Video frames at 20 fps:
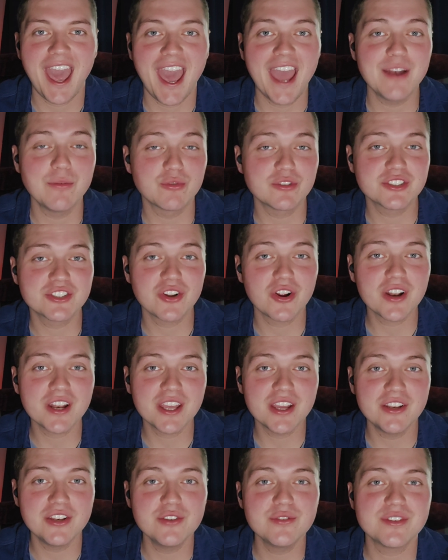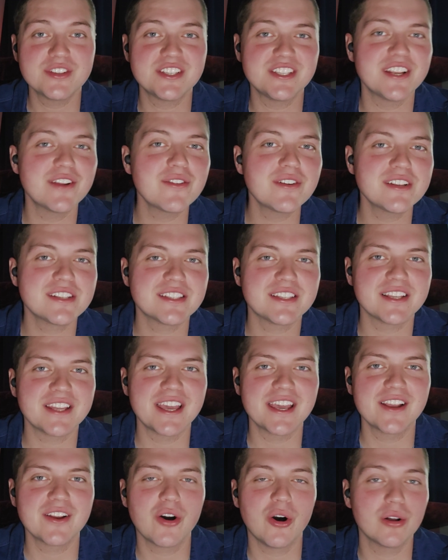and we're starting a new series
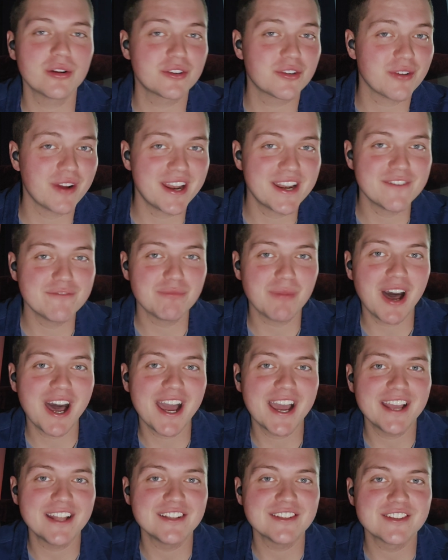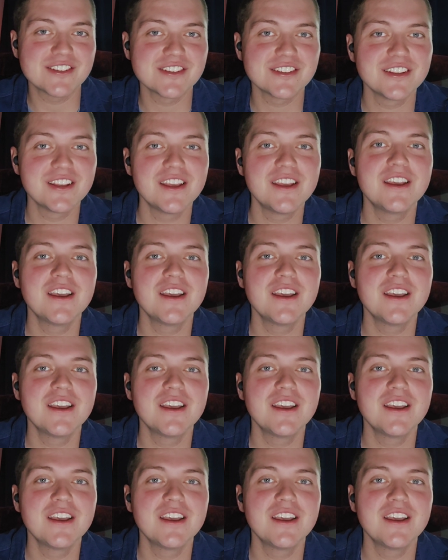today called Creative Minds.